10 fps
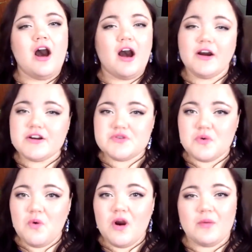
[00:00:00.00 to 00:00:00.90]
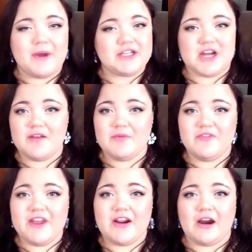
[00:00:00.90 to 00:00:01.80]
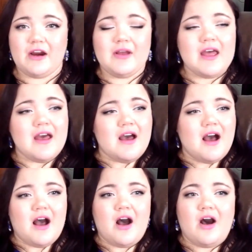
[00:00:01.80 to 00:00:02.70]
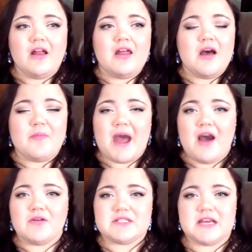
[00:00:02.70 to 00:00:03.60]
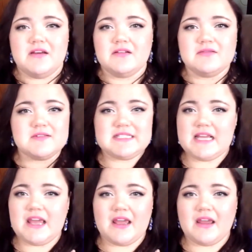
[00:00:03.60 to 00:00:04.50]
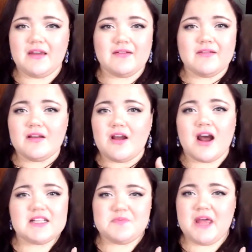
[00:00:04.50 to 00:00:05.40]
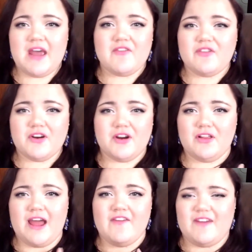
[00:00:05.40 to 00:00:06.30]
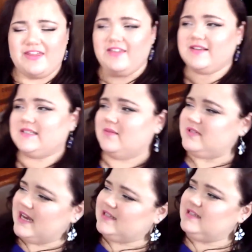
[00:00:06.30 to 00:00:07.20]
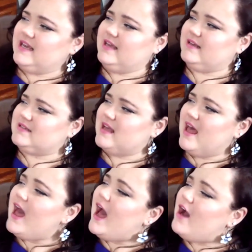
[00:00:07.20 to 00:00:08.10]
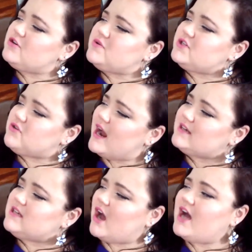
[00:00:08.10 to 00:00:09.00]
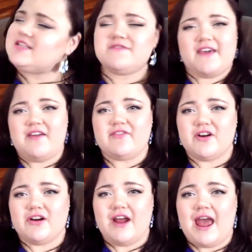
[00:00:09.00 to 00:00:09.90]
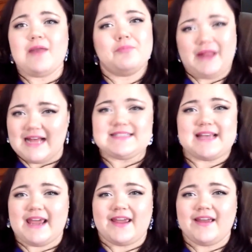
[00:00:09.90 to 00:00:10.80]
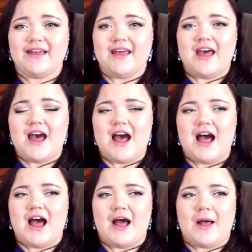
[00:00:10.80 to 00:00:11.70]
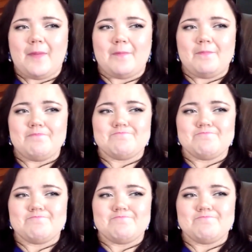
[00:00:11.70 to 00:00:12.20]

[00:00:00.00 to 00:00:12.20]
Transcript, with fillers: Honor's Reward by John Bevere, all about seeking God's plan for your life. I think the subtext is how to attract God's favor and blessing. Um,